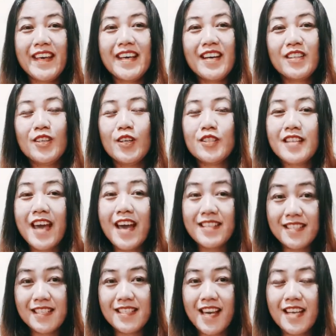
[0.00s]
don't
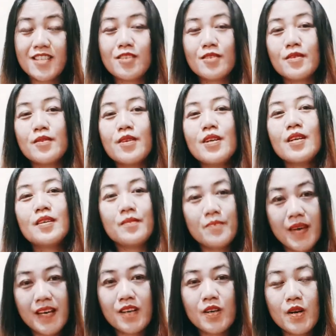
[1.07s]
hesitate to make
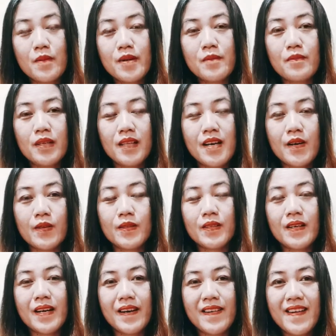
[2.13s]
a comment below.
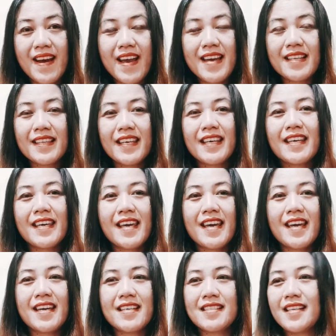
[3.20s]
All right,
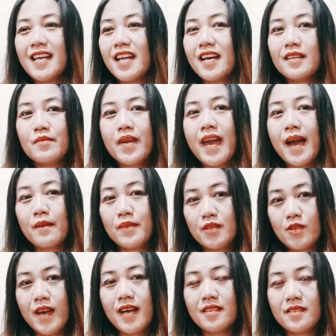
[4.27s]
yes, and I'd be happy to
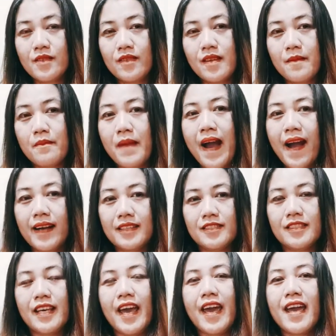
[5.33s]
answer them back.
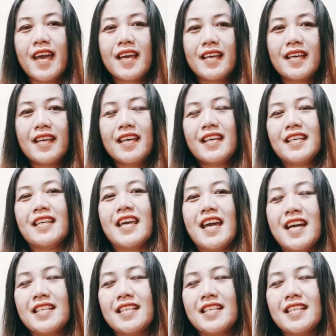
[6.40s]
Okay, yes,